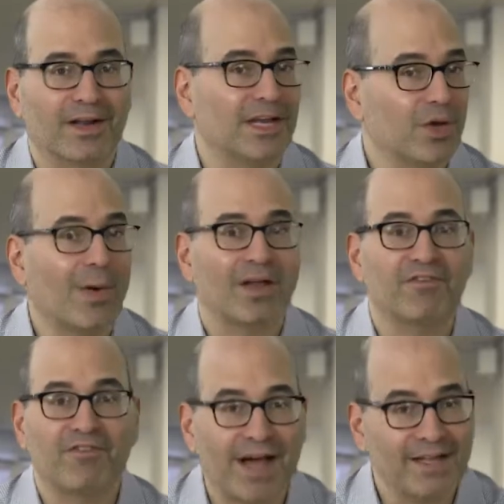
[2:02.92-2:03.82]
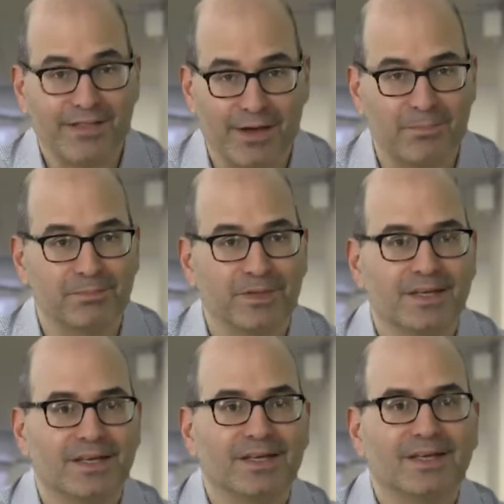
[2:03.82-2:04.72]
and I know how to find them.
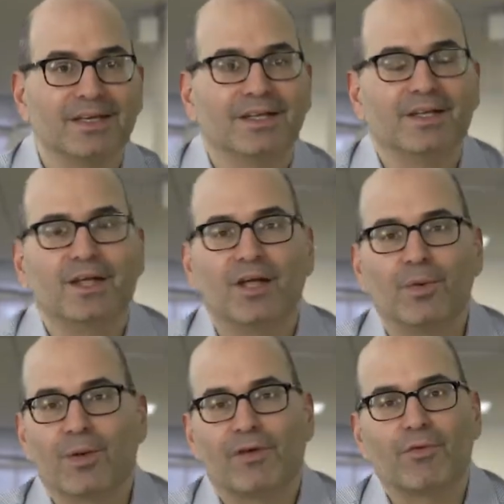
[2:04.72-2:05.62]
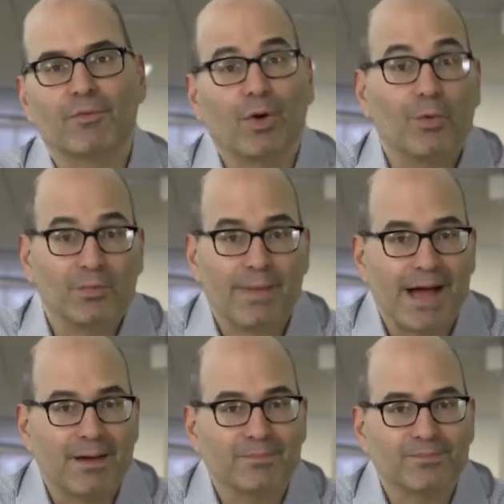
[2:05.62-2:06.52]
You want to have a
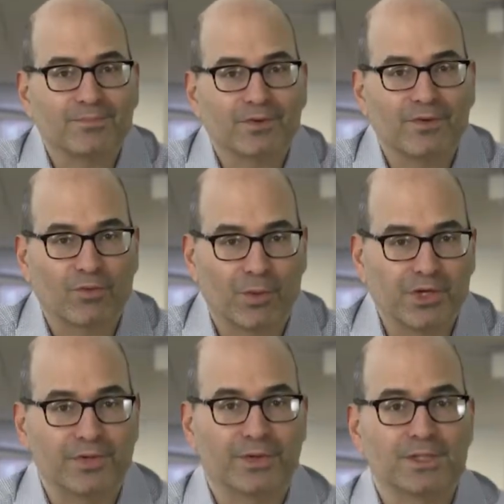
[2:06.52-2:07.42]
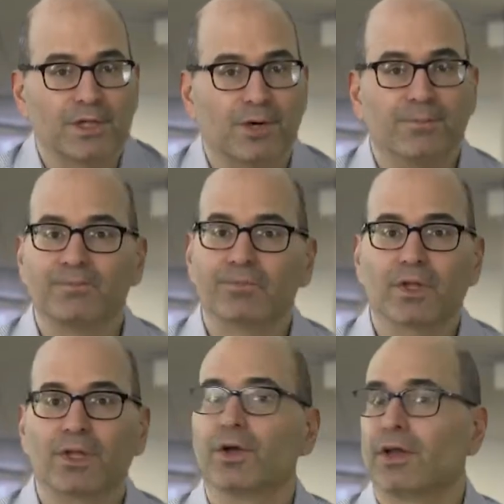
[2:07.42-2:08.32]
roadmap for what you're doing. So
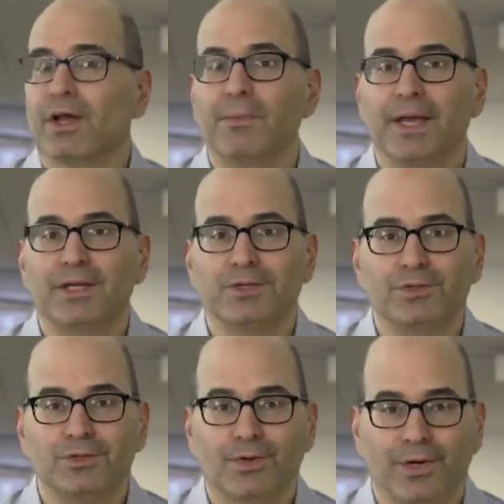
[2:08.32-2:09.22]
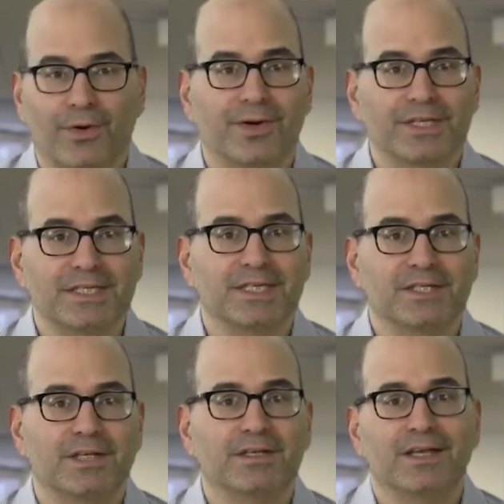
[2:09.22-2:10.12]
you're going to come in during earnings
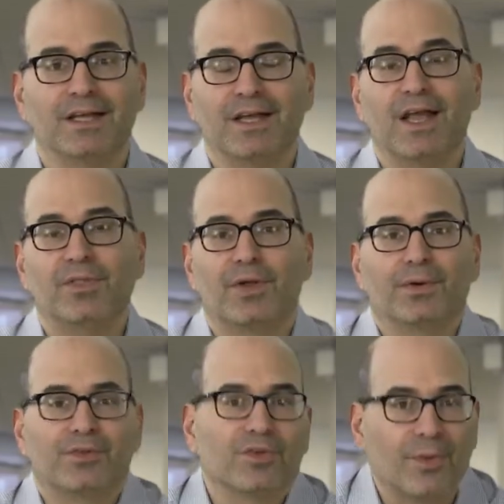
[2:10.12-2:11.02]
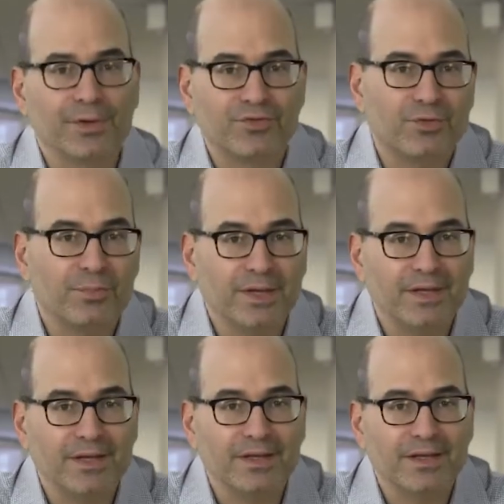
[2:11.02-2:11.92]
season, and there is going to
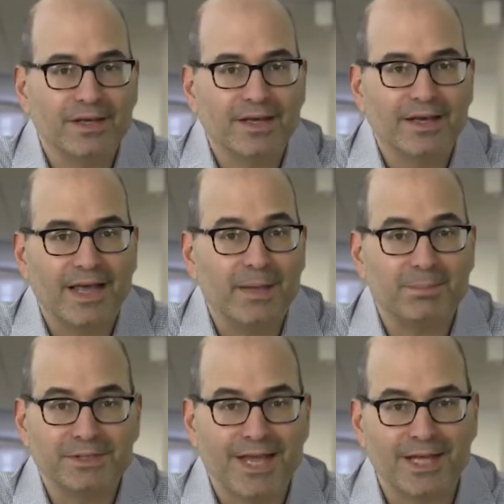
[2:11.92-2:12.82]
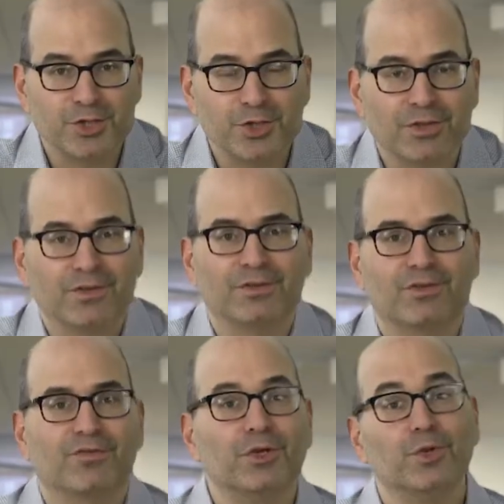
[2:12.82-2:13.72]
be a potential
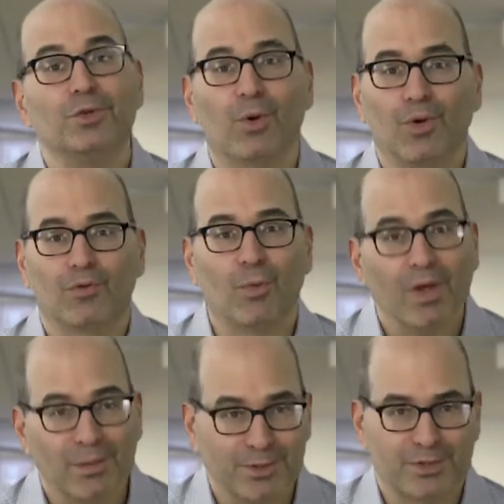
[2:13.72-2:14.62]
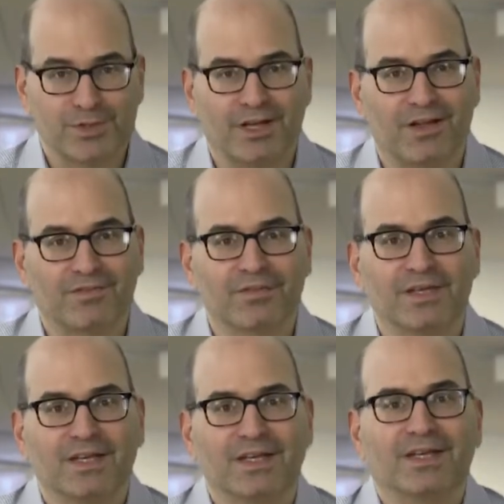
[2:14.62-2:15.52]
for you to overwhelm yourself.
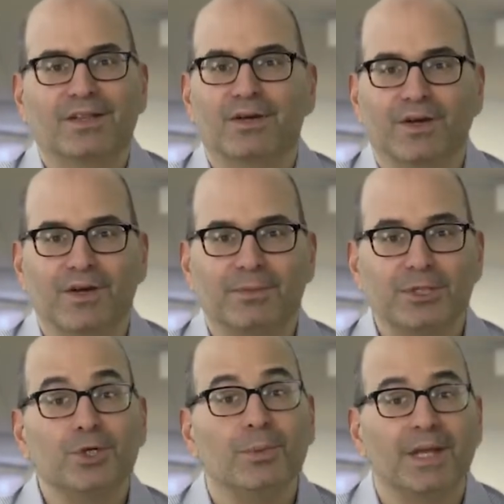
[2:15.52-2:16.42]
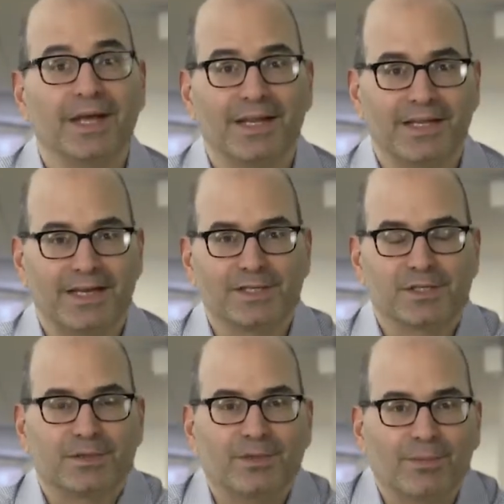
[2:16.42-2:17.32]
There are going to be too many
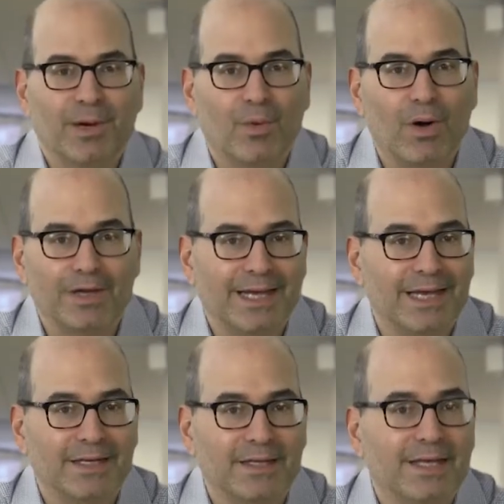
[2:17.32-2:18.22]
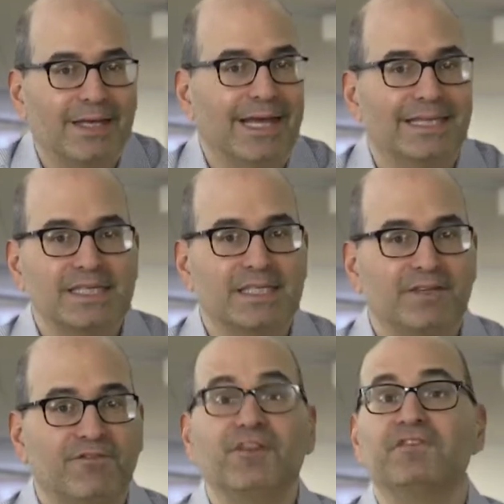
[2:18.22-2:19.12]
ideas. You might walk in and
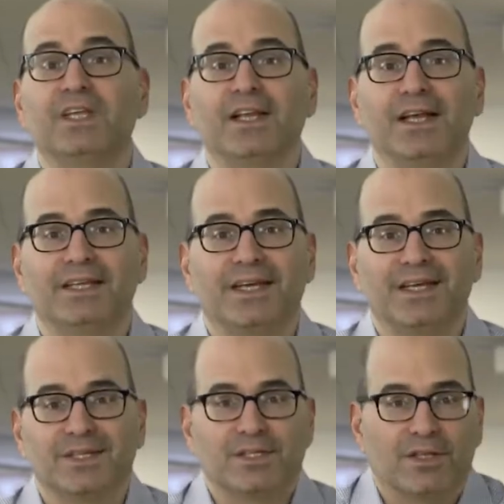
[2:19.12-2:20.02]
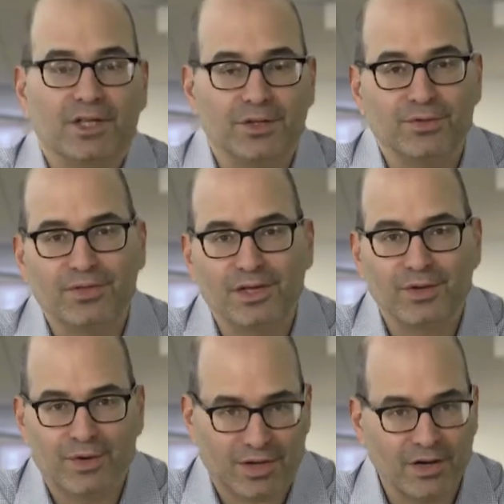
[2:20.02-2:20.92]
see 15 ideas that you think
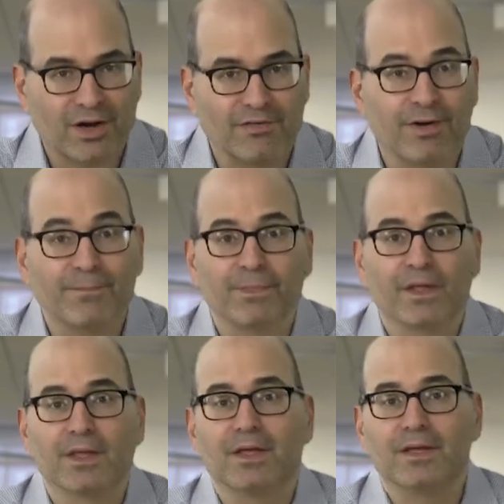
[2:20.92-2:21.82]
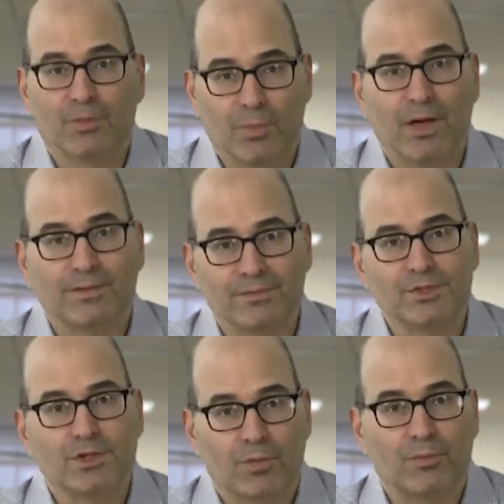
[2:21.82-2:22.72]
you ought to cover. Well,
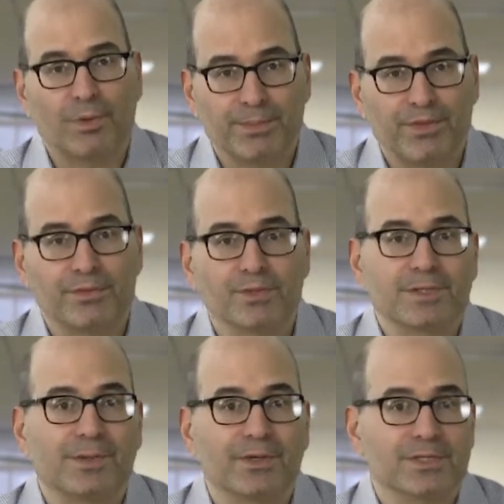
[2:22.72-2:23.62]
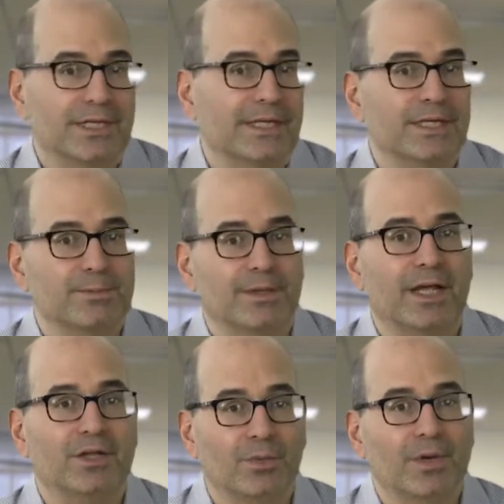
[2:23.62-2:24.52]
start ripping through some of those ideas, but
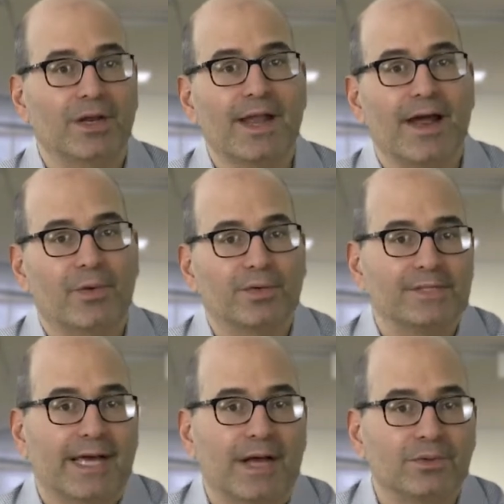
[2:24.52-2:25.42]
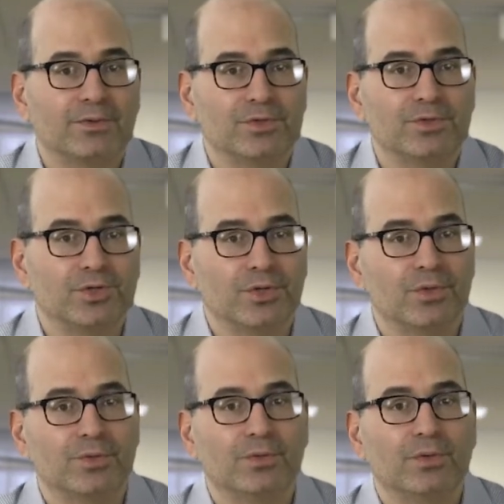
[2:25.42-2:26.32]
then you want to narrow it down
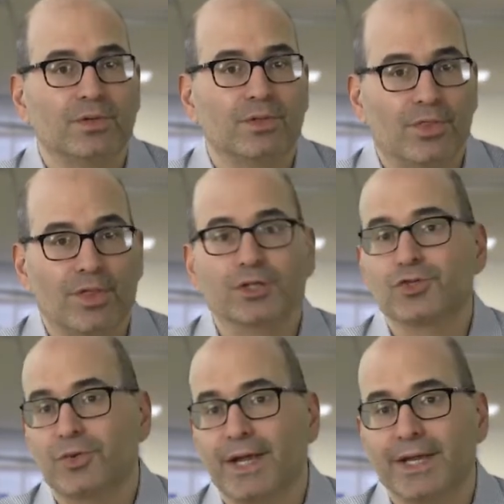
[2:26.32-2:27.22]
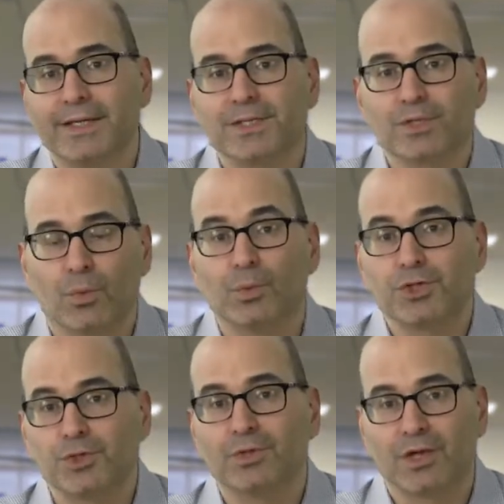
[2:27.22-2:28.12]
to the trades
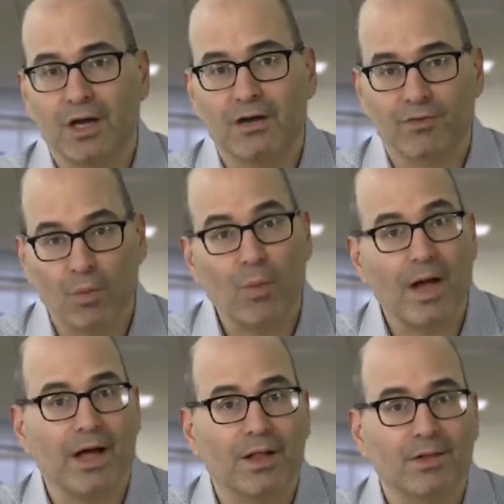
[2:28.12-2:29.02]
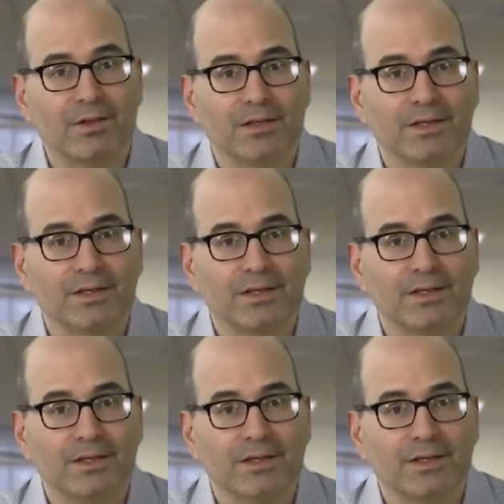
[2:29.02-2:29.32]
which you can cover well